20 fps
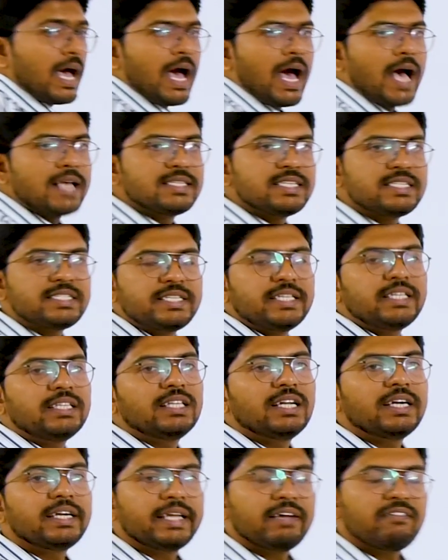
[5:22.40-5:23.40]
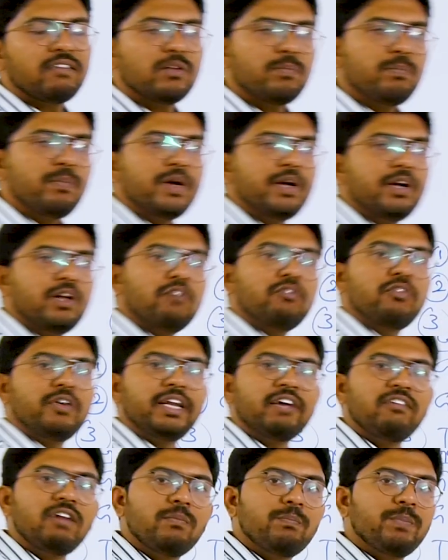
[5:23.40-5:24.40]
assisting the development of
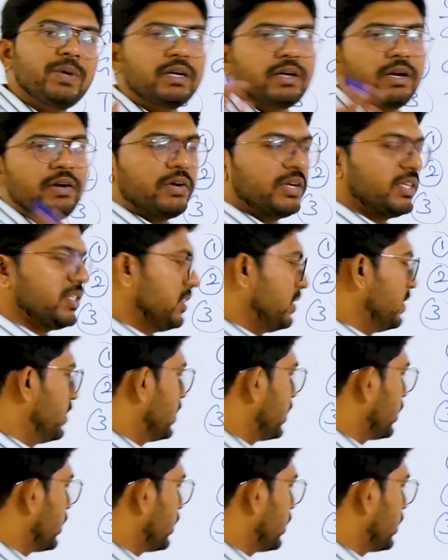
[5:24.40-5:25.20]
developing countries.